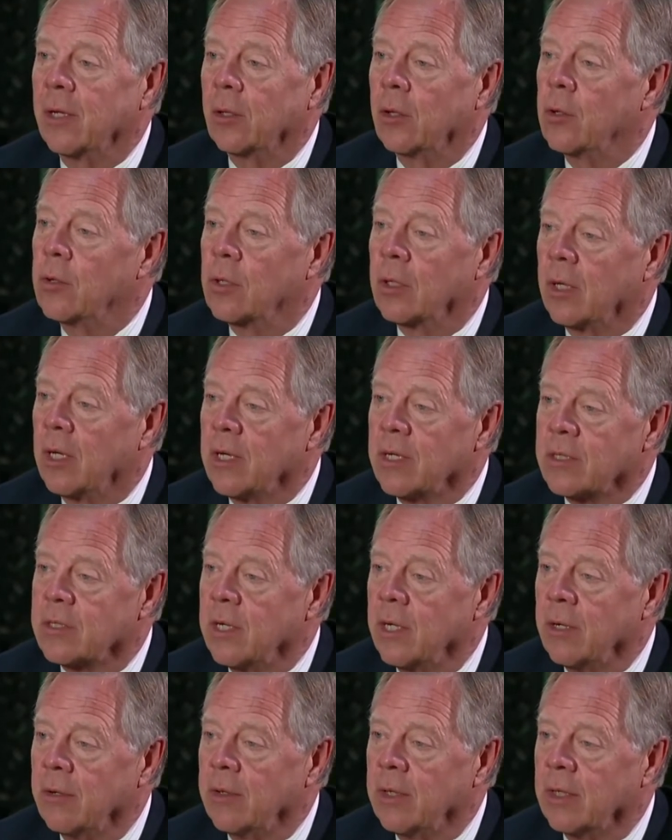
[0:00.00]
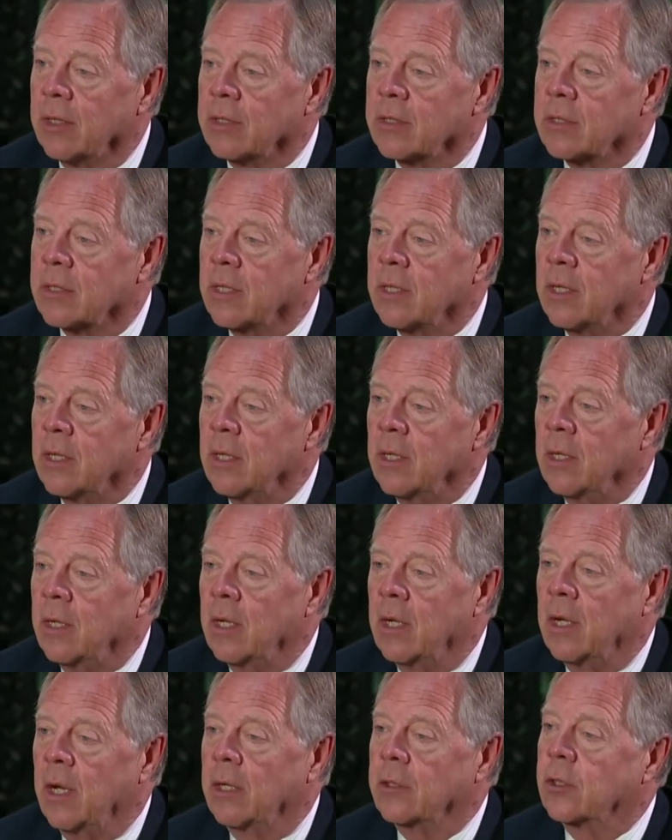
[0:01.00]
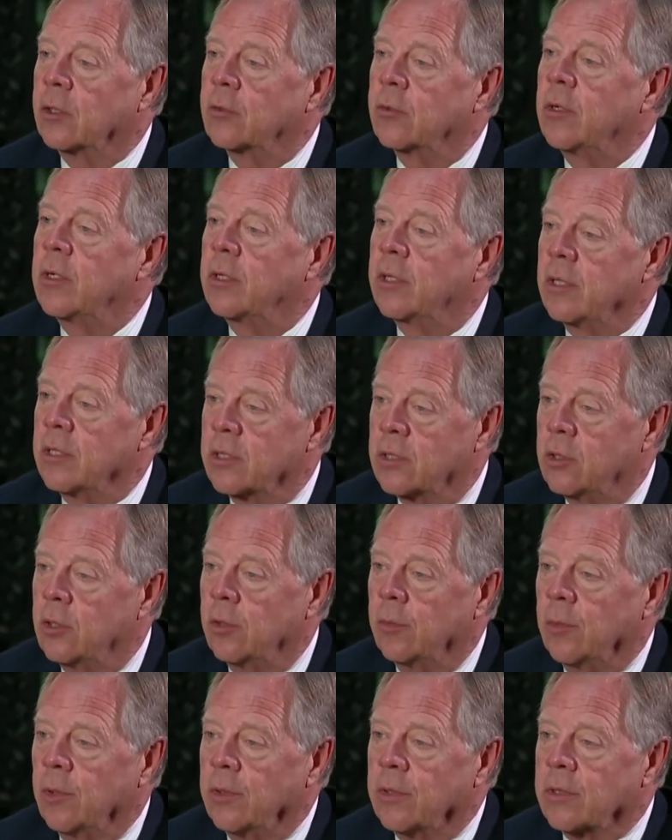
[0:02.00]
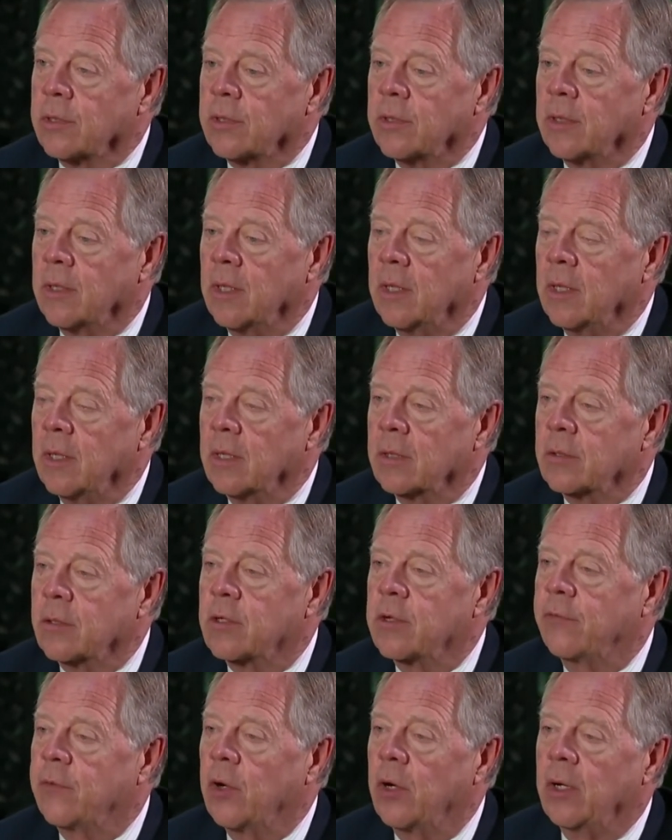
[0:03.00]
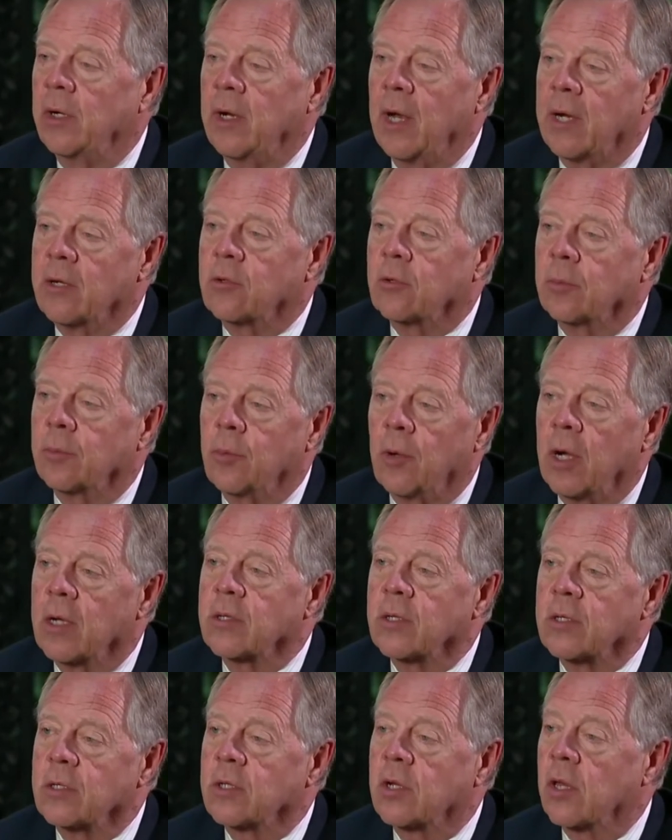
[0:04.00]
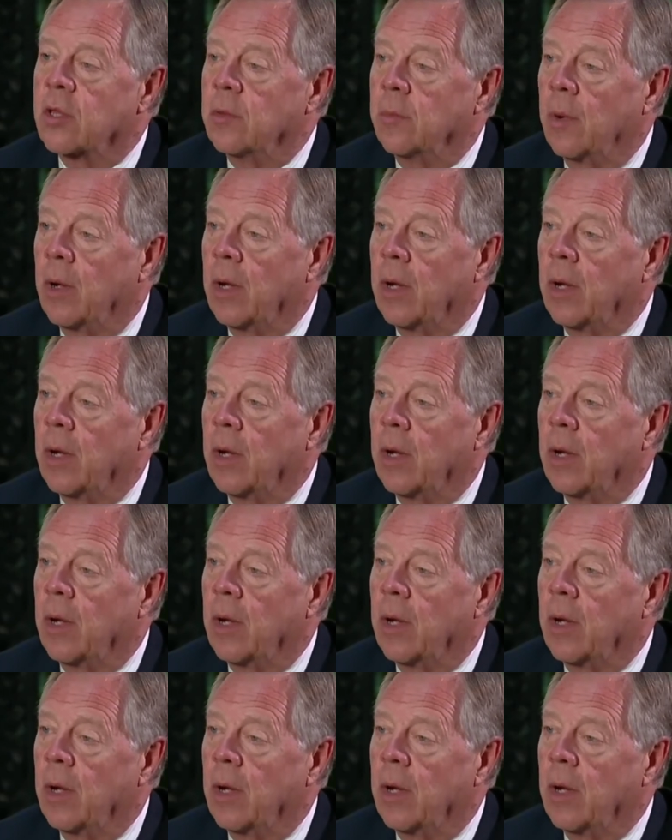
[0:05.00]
in localized areas uh, to treat these tumors. So it's a very natural process to the